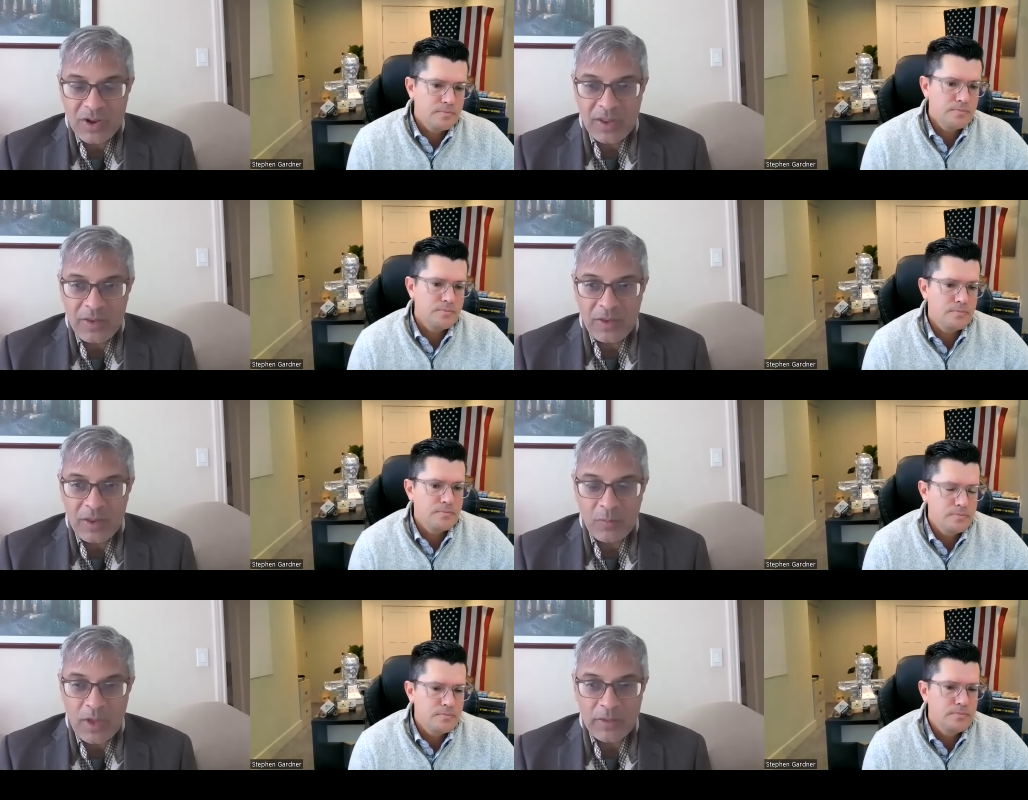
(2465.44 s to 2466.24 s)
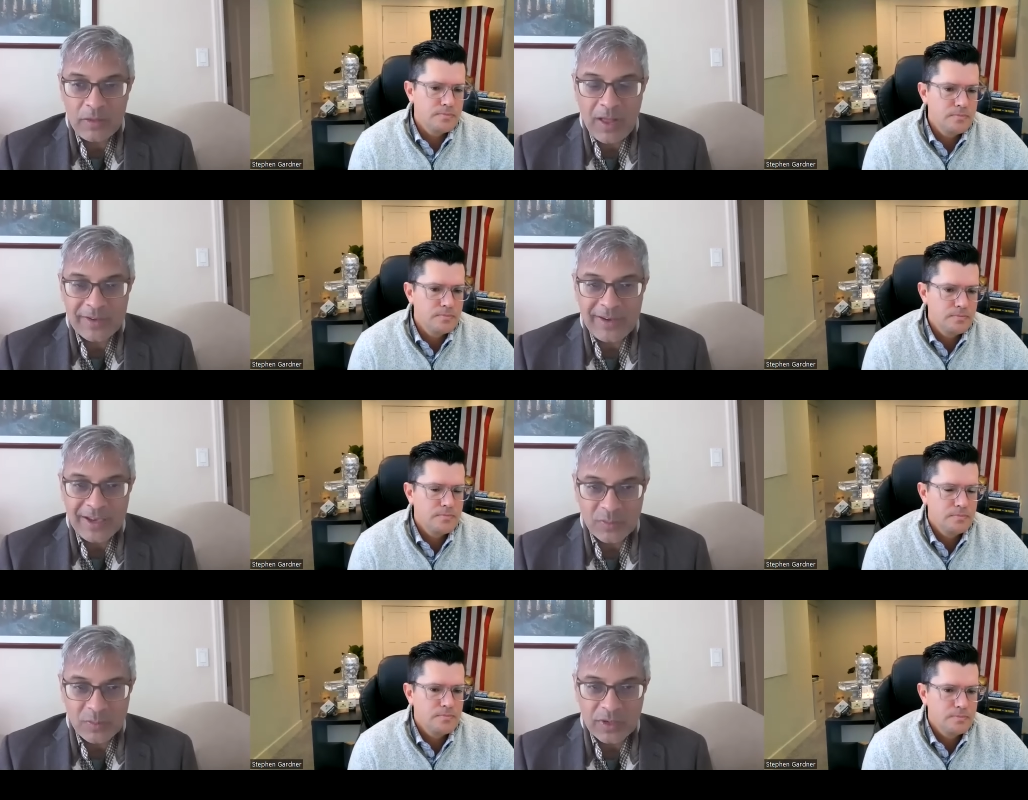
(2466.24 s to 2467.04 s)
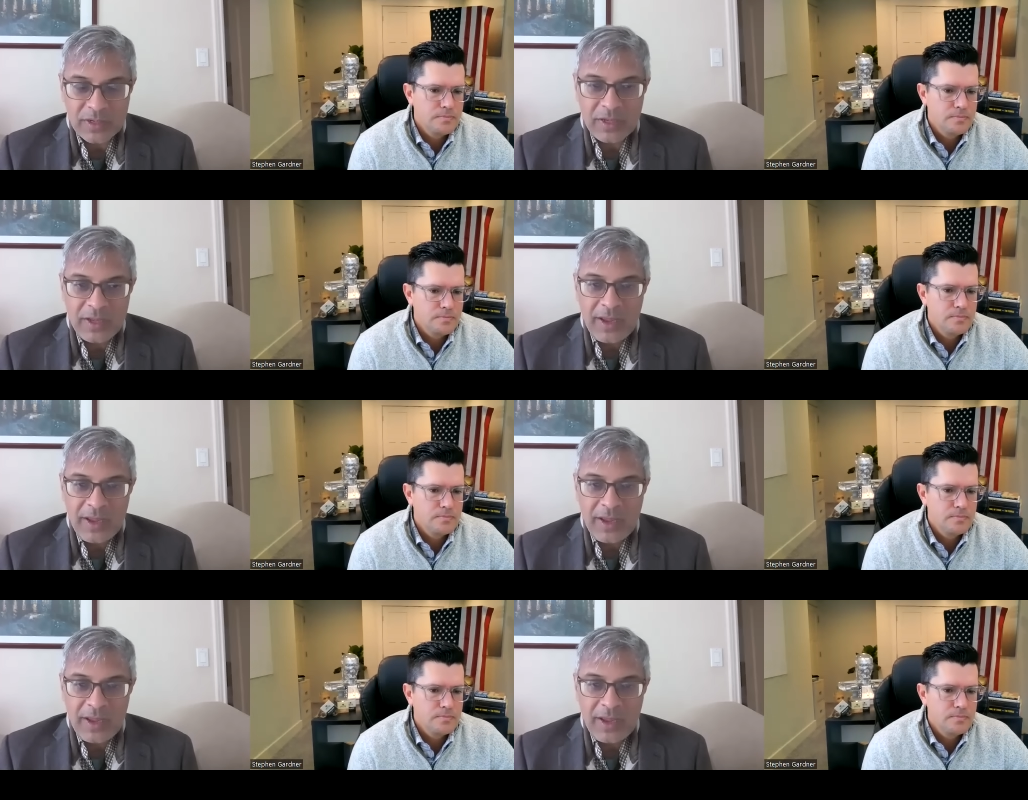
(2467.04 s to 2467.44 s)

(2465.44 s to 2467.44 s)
Speaker 1: on the, whether the lockdowns worked,